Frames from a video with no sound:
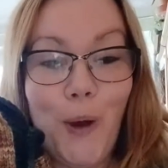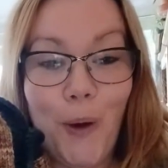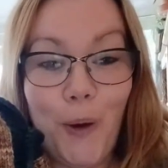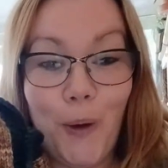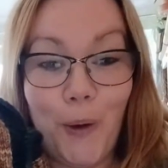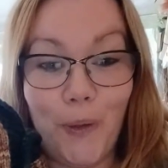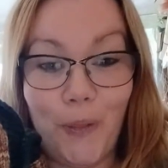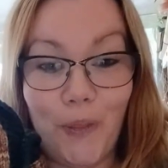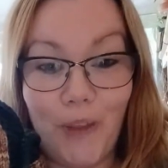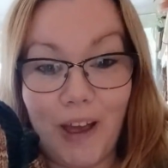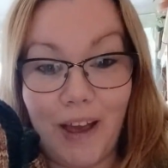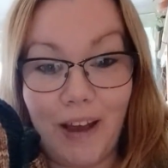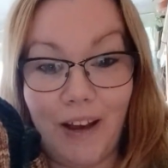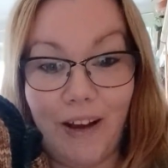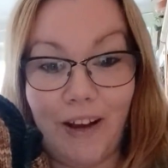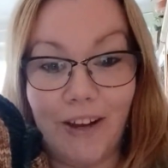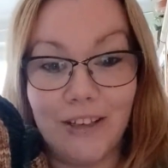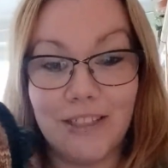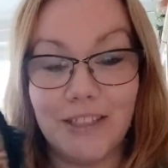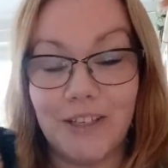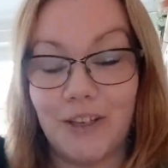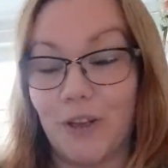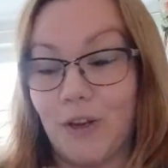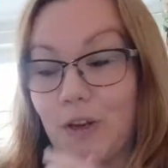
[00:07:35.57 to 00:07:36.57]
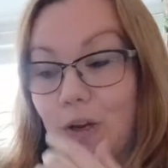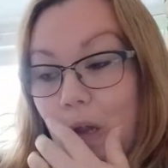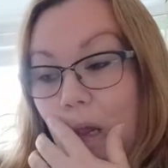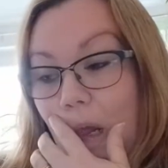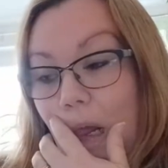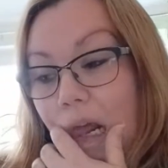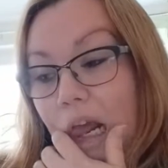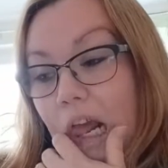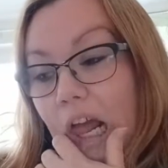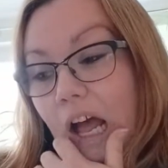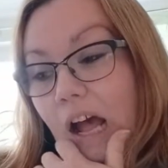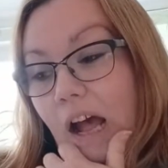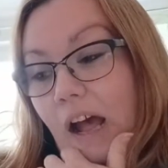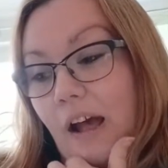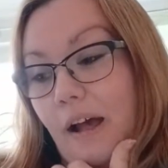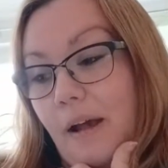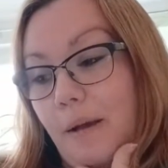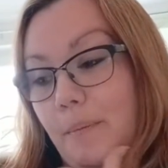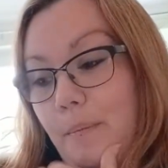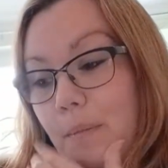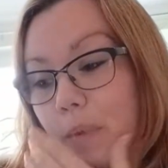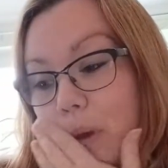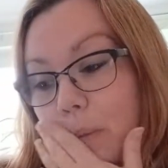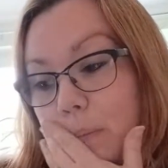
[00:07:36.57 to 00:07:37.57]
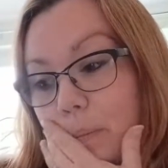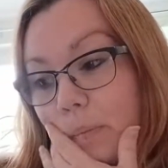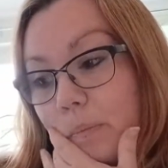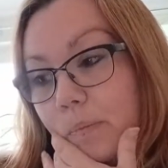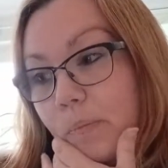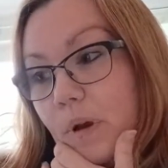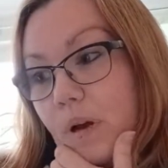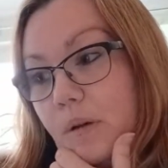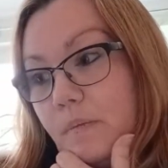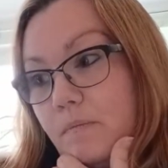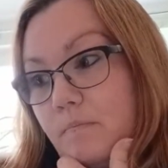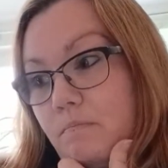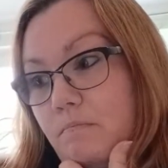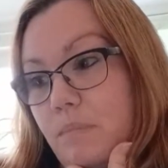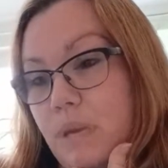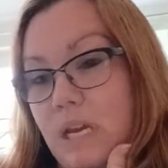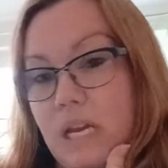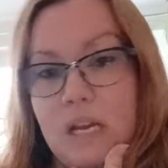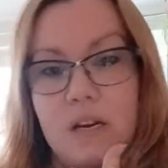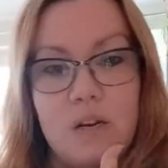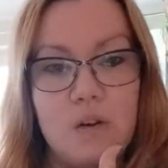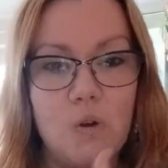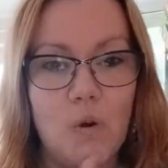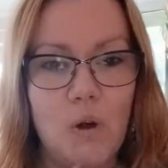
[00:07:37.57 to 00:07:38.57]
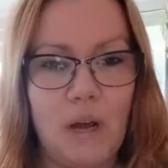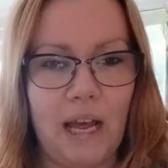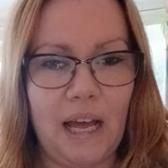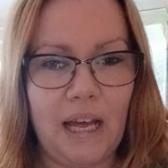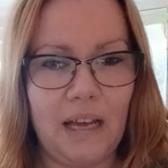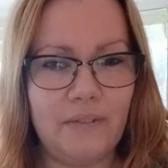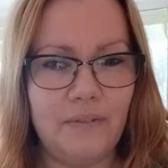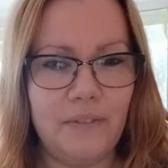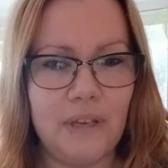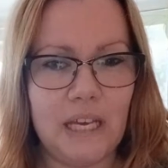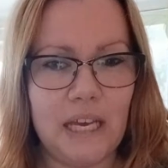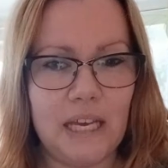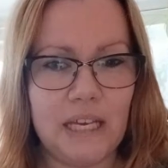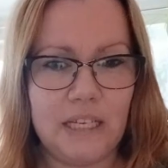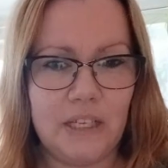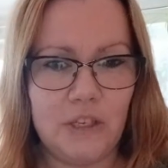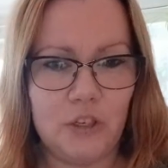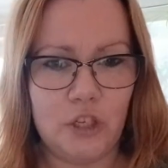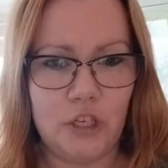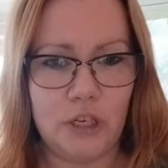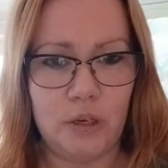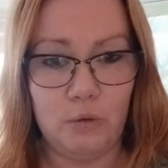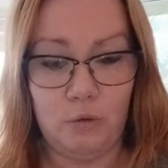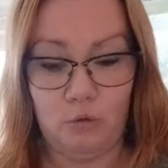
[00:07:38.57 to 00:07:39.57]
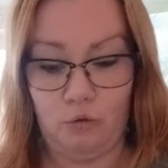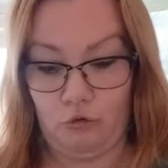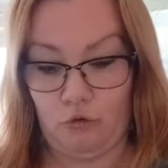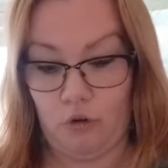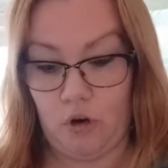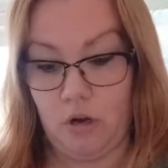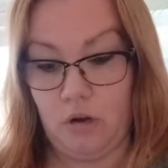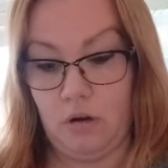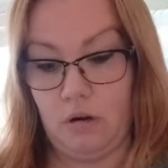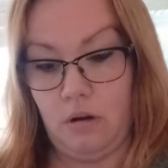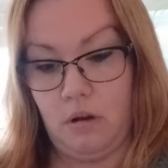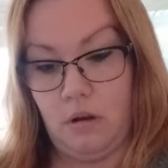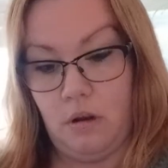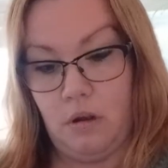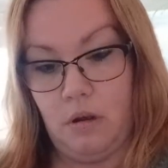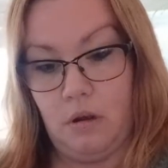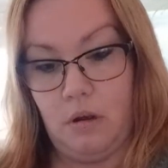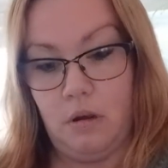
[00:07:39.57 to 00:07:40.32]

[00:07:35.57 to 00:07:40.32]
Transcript: on the cardigan, but me not having any children,